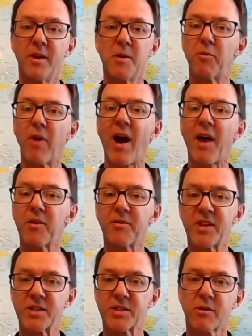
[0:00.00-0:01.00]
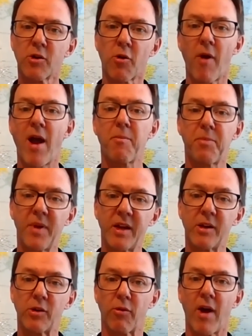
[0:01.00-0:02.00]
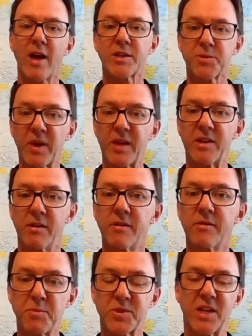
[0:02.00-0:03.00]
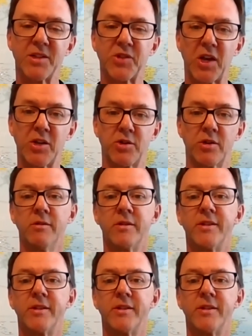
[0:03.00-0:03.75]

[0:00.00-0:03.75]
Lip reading: but rather this cramping, grasping type sensation.